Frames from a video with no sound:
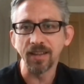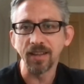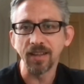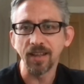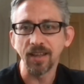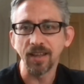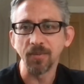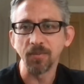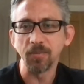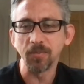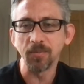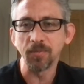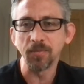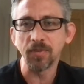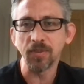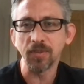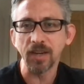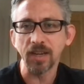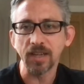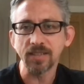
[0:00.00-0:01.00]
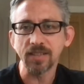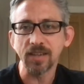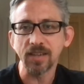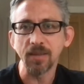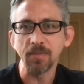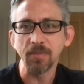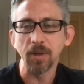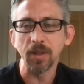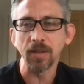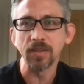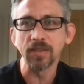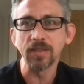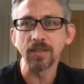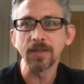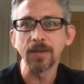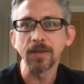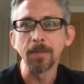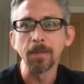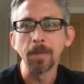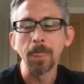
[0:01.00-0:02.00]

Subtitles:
for the last 8 months.